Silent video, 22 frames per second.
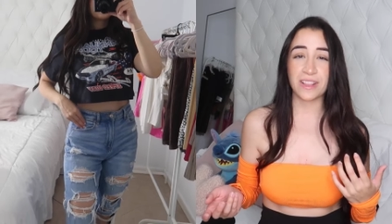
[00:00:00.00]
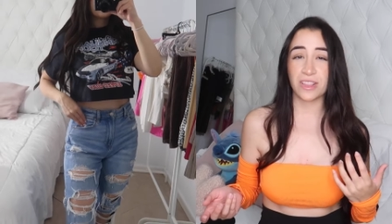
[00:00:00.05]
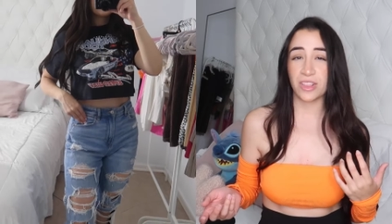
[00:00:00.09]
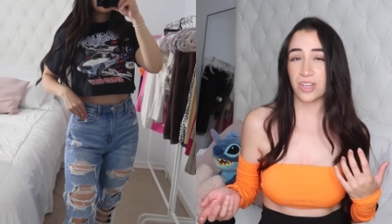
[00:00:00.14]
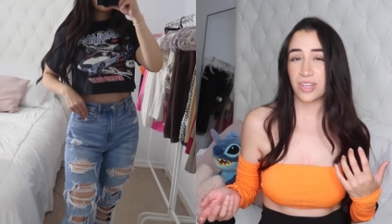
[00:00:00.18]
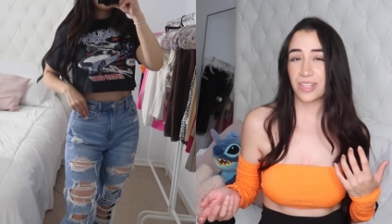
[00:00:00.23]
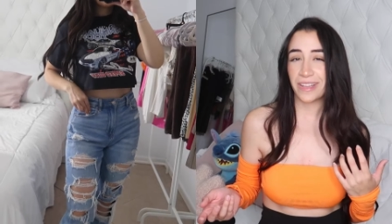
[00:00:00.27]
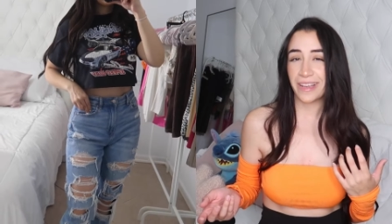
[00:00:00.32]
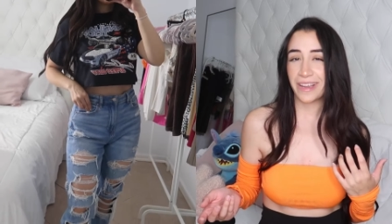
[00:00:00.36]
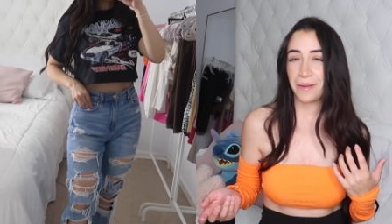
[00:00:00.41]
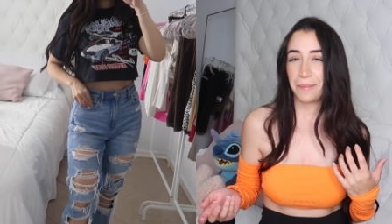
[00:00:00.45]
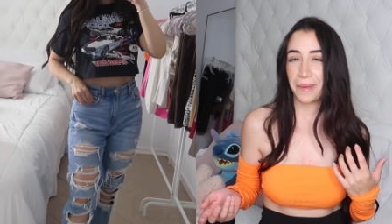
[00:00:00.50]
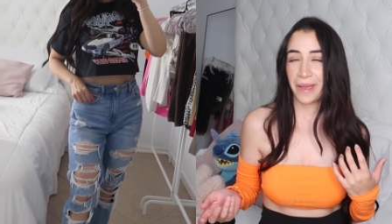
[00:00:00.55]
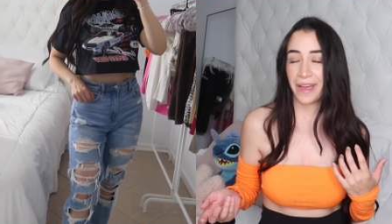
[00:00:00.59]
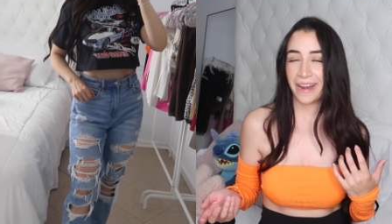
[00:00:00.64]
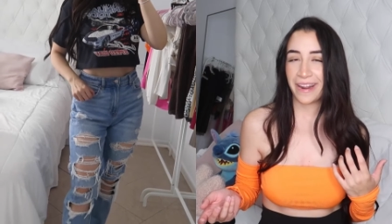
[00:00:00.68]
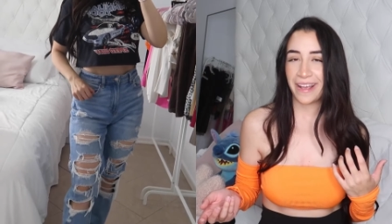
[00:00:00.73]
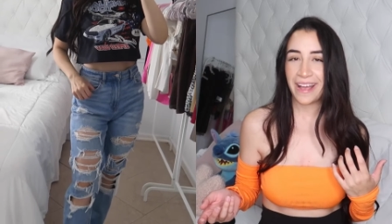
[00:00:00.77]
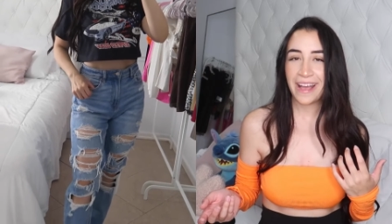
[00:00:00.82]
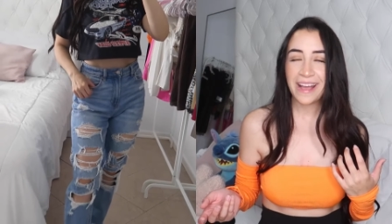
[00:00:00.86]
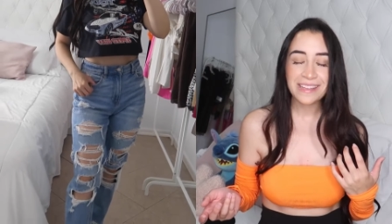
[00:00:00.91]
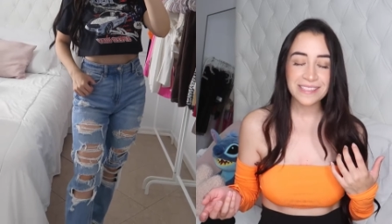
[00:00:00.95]
and look like a
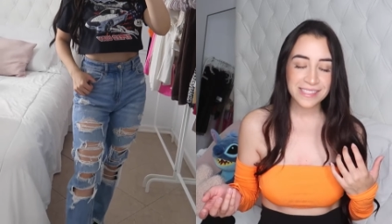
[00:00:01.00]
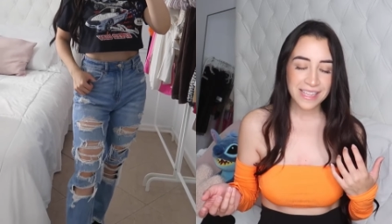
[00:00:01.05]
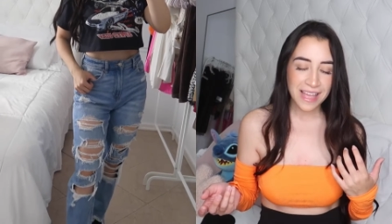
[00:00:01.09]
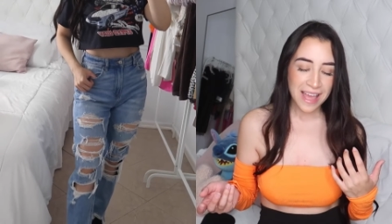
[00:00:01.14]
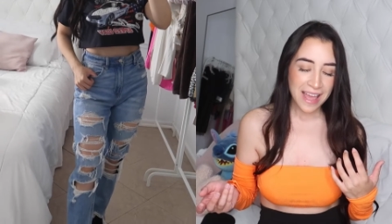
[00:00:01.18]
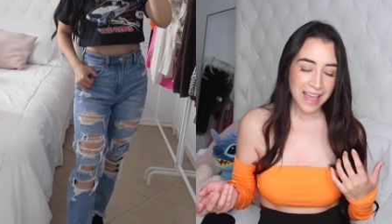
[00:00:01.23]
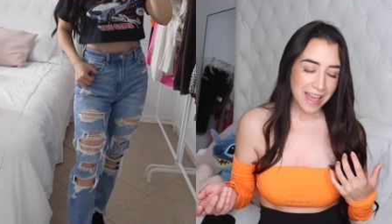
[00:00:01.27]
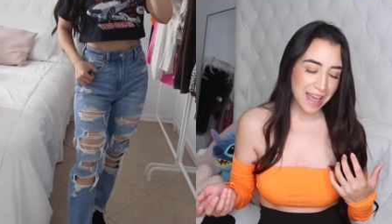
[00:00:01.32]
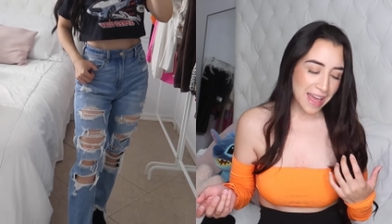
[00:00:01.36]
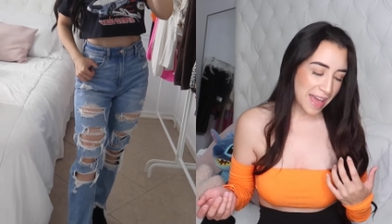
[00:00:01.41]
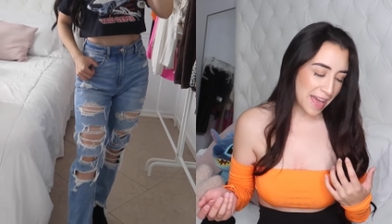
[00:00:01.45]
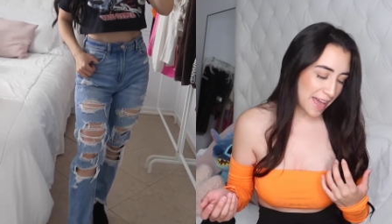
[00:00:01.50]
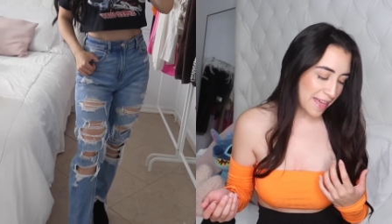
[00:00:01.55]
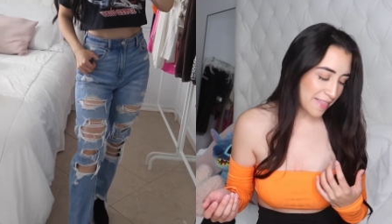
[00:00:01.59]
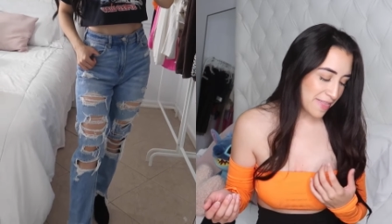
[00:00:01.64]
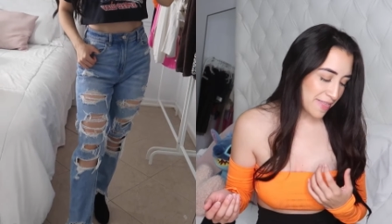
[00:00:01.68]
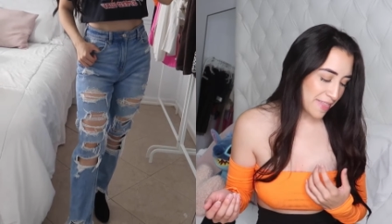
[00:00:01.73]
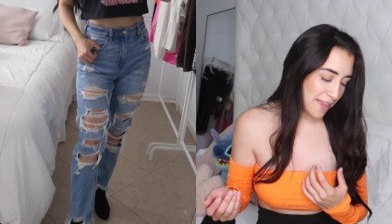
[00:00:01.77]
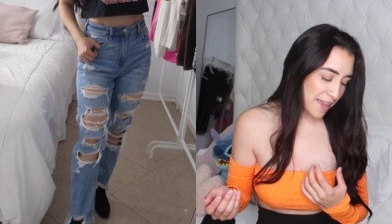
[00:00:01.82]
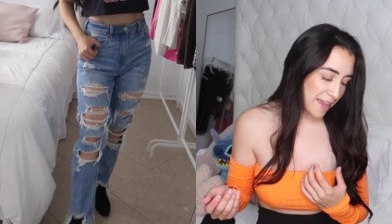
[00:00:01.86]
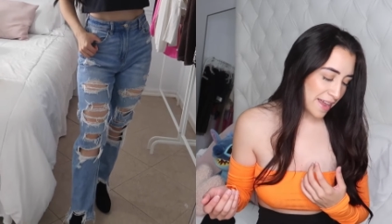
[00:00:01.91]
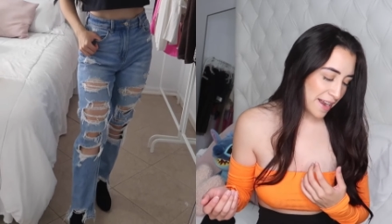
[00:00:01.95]
badass
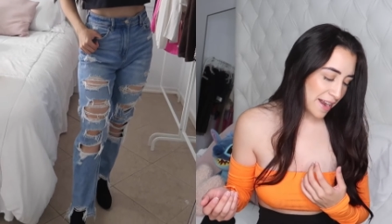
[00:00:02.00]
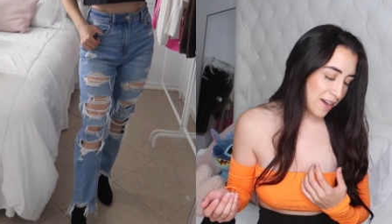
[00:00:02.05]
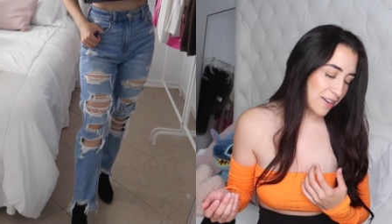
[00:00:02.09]
and then